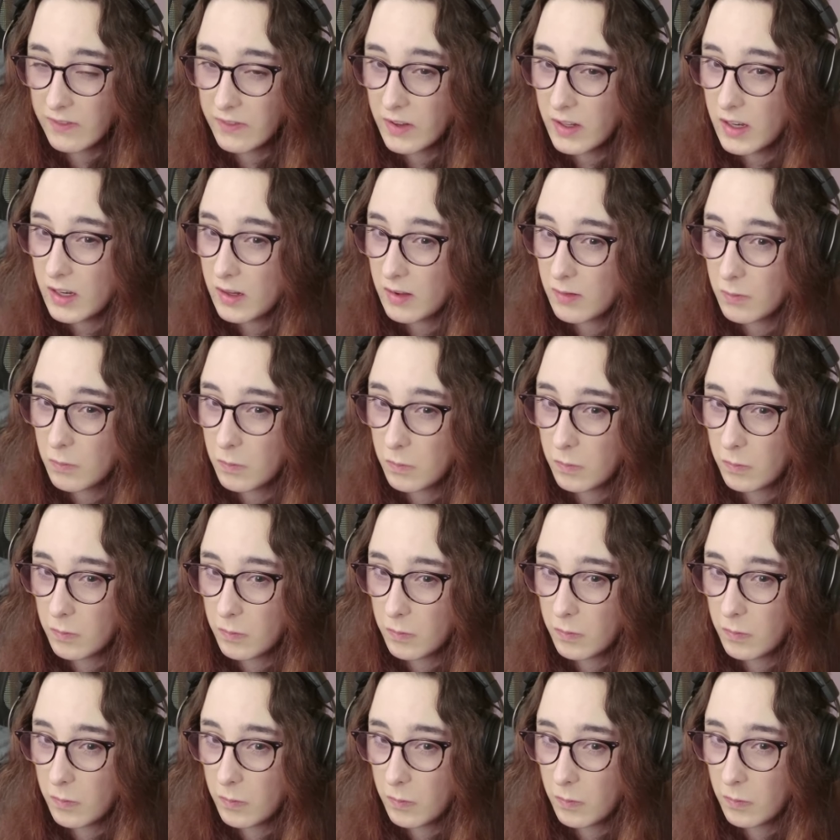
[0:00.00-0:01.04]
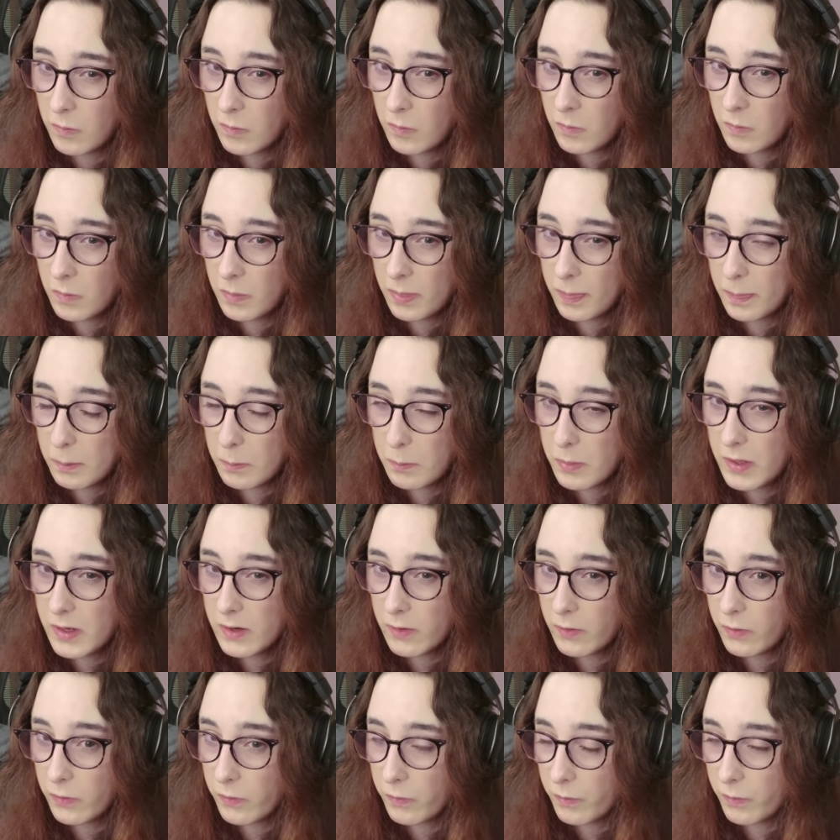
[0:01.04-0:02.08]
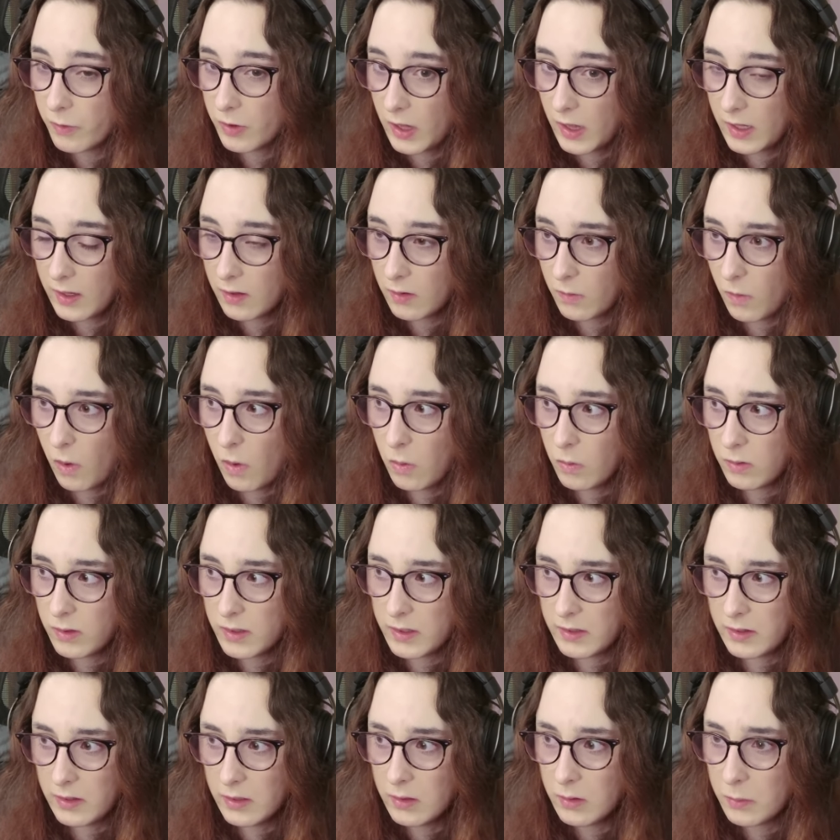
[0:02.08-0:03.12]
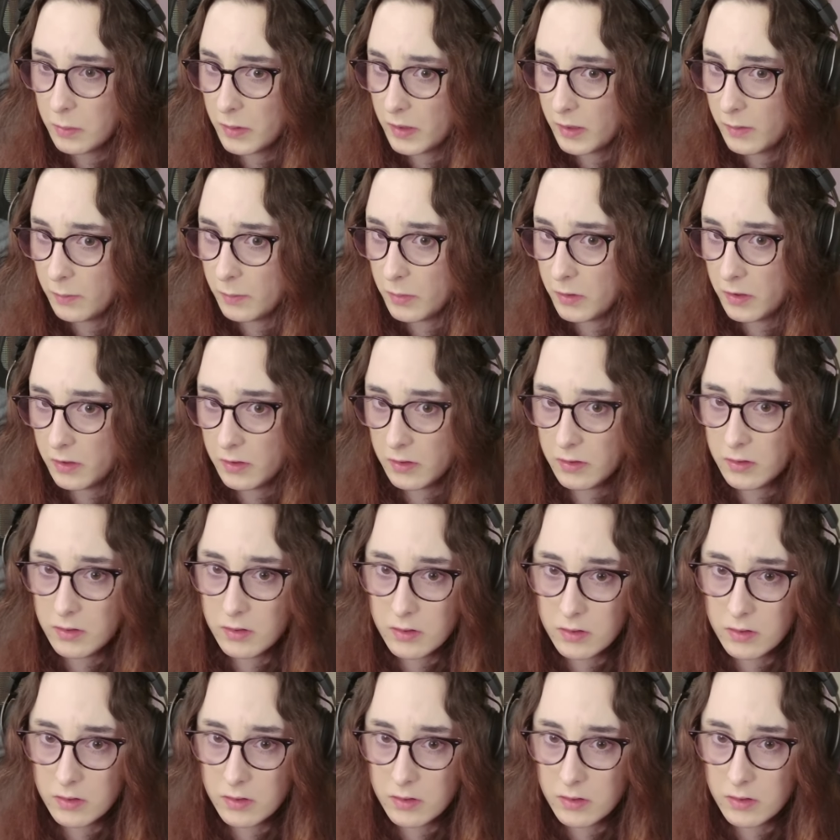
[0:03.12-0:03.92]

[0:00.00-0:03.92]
I thought it been, only a little bit, but...